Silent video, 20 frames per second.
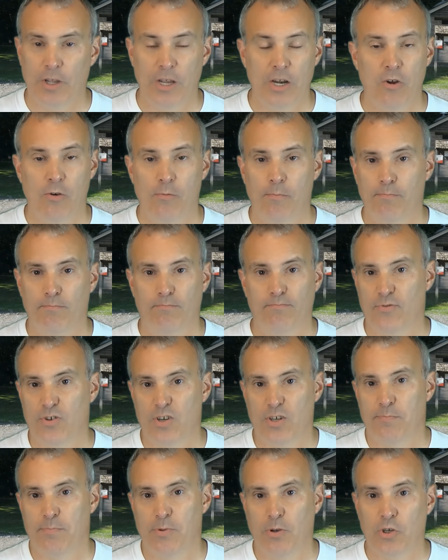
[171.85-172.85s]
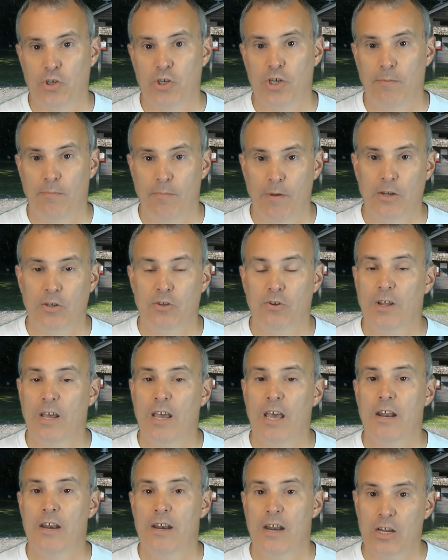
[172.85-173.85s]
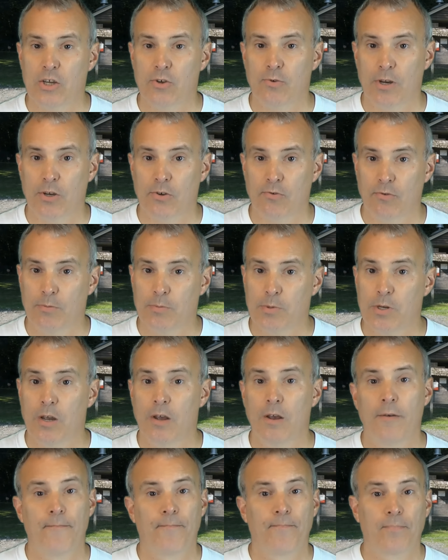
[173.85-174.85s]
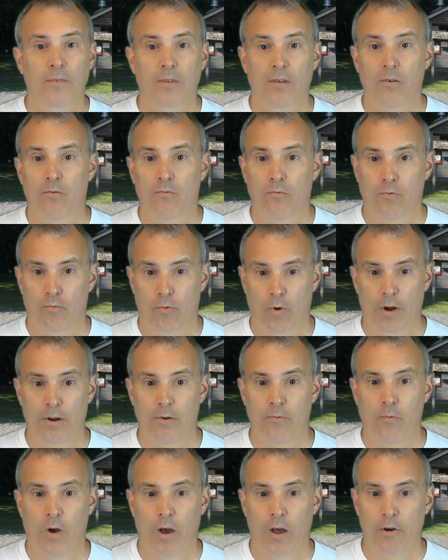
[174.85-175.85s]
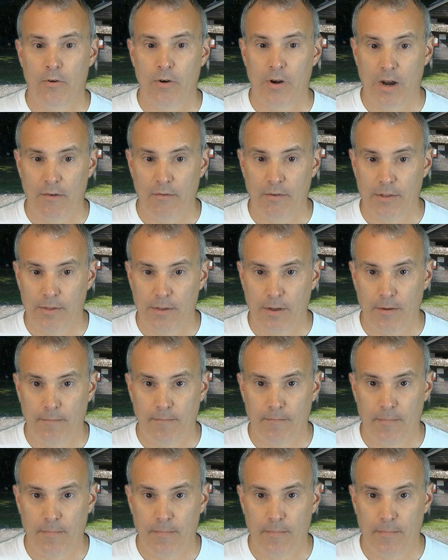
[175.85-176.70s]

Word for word: They don't just build cheap things. So they had nice restrooms with running water and everything.